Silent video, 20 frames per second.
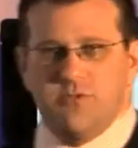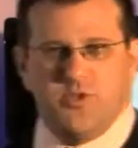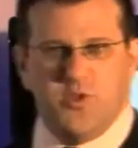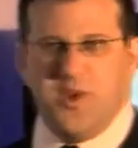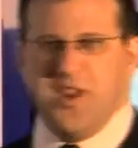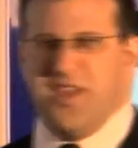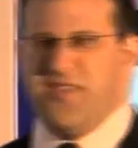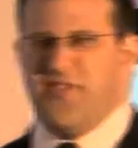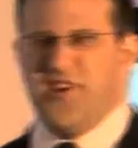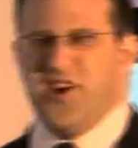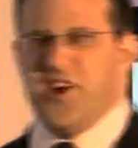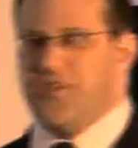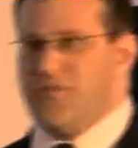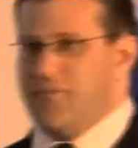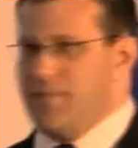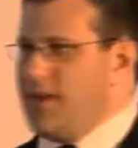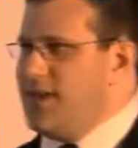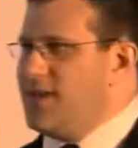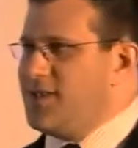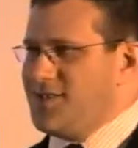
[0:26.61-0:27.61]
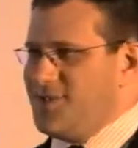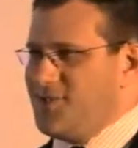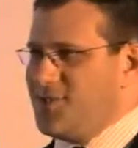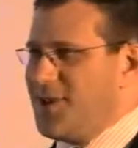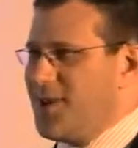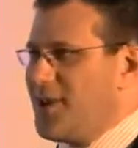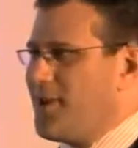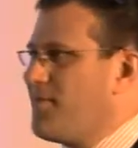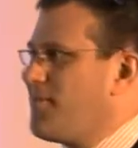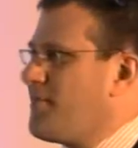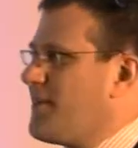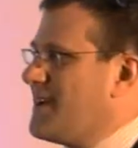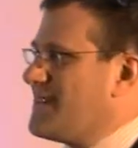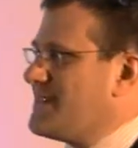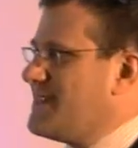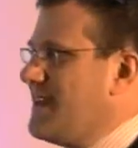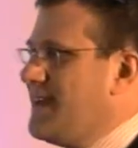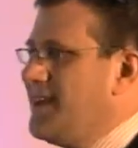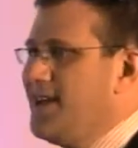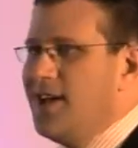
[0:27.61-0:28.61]
25 minutes and try and
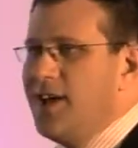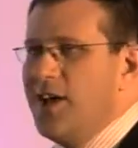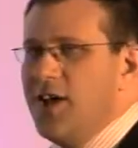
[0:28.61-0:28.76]
compress it,